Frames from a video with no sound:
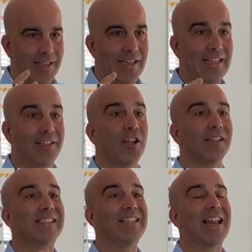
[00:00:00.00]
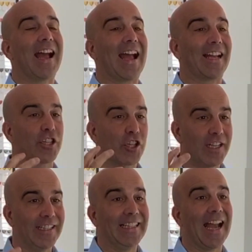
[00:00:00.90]
It doesn't
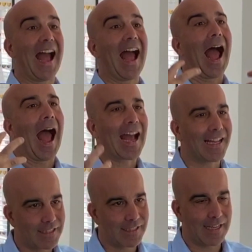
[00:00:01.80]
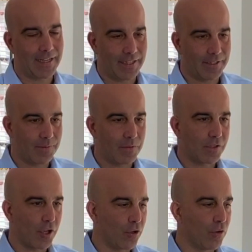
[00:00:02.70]
actually add tannin.
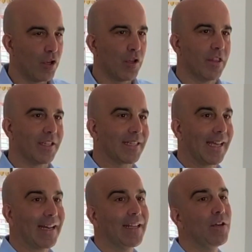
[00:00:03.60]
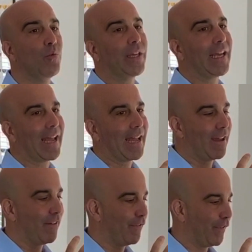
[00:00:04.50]
So the tannin we
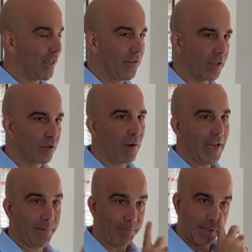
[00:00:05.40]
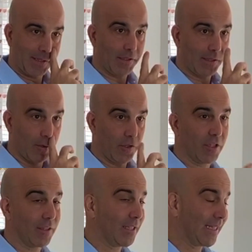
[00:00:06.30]
have in the grapes, so
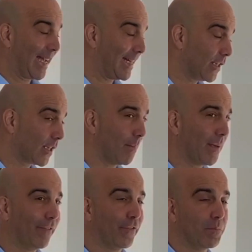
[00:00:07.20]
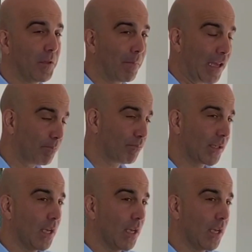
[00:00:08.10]
the tannin coming from the pips,